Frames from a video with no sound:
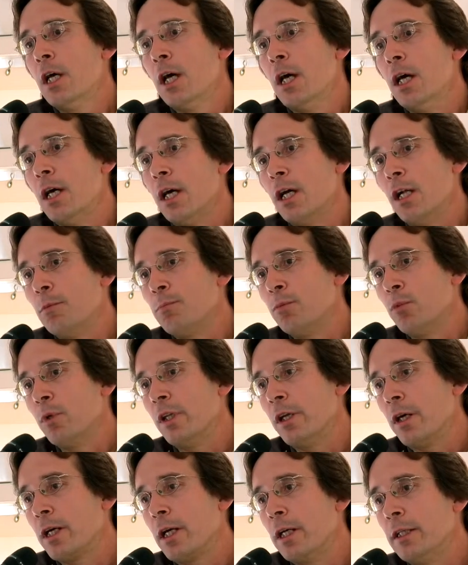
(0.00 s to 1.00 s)
help with
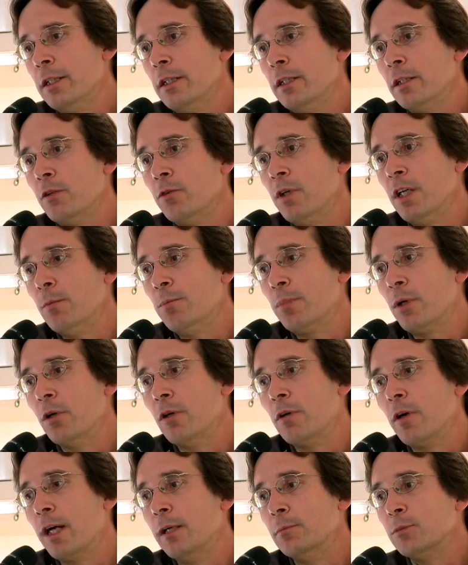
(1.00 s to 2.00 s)
our clean and green
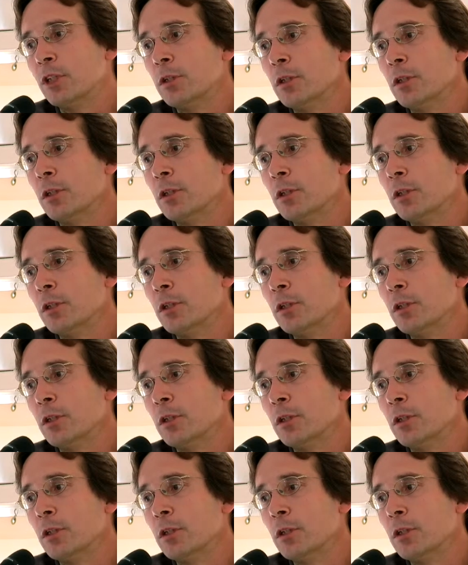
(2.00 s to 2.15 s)
programs.